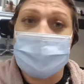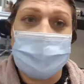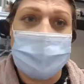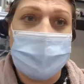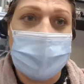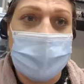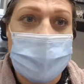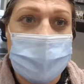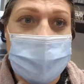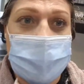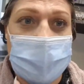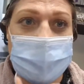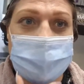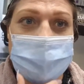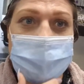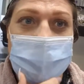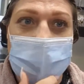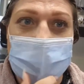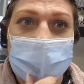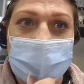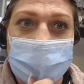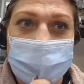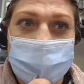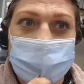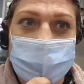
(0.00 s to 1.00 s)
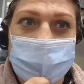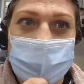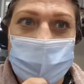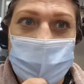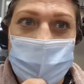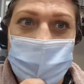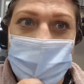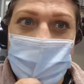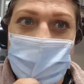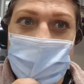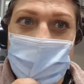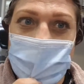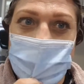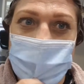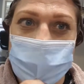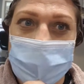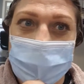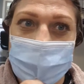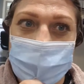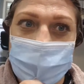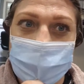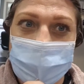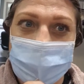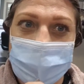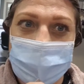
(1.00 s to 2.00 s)
currently 10 to 8 in the
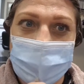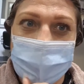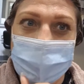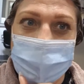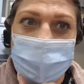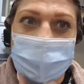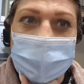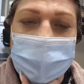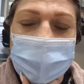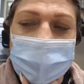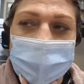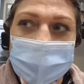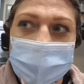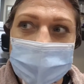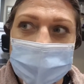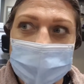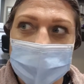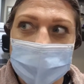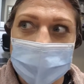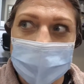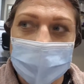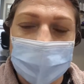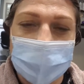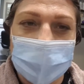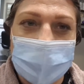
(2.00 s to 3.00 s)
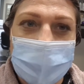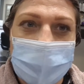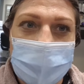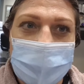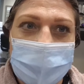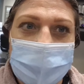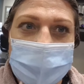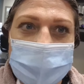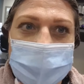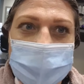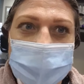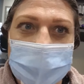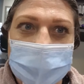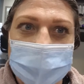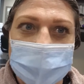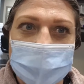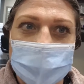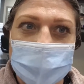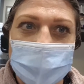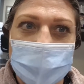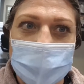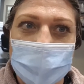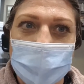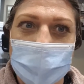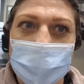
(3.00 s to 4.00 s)
evening and I got here at 10
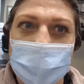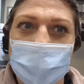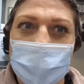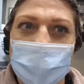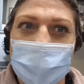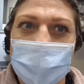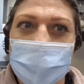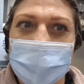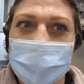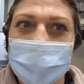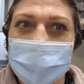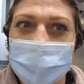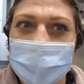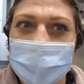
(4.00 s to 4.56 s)
to 2.